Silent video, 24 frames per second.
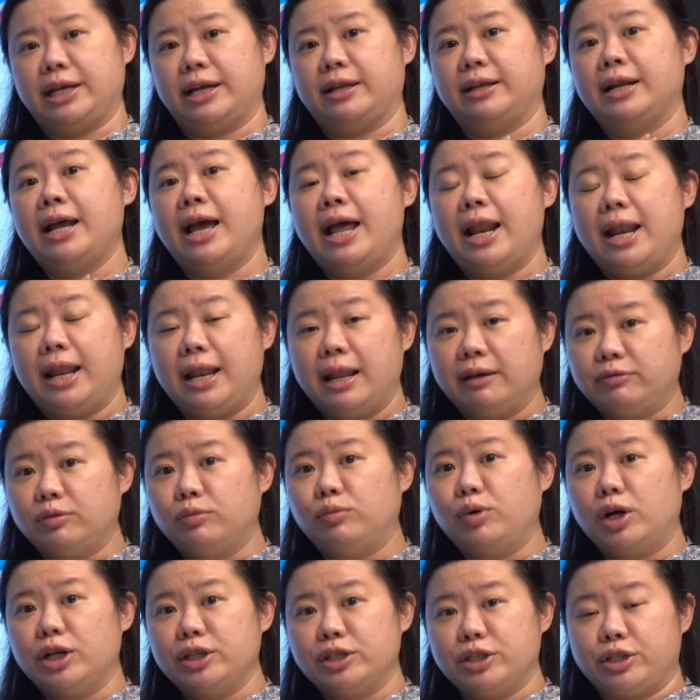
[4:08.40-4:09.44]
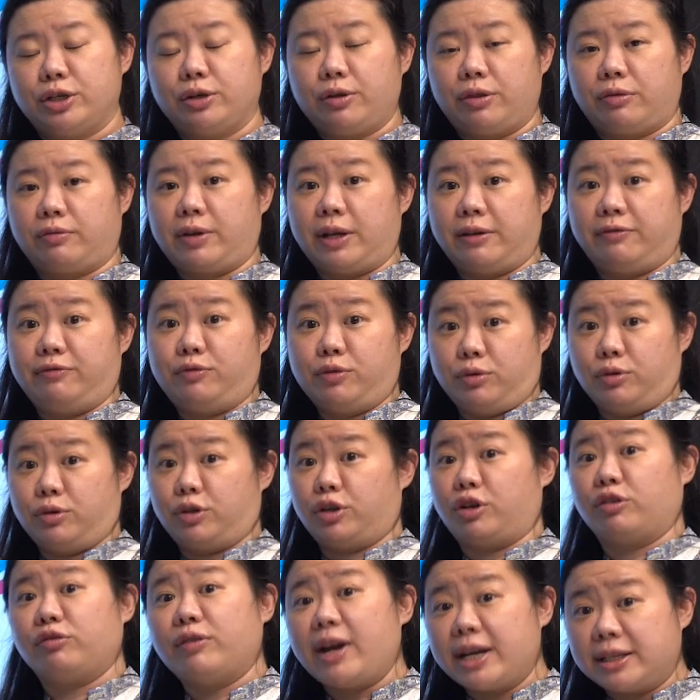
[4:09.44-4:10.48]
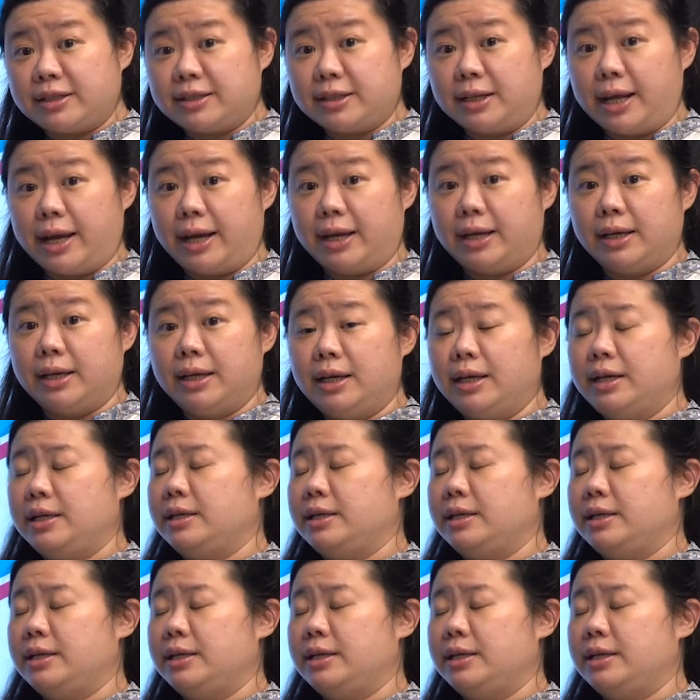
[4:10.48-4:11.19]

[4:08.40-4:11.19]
in level 1, 2, 3, 4 correctly.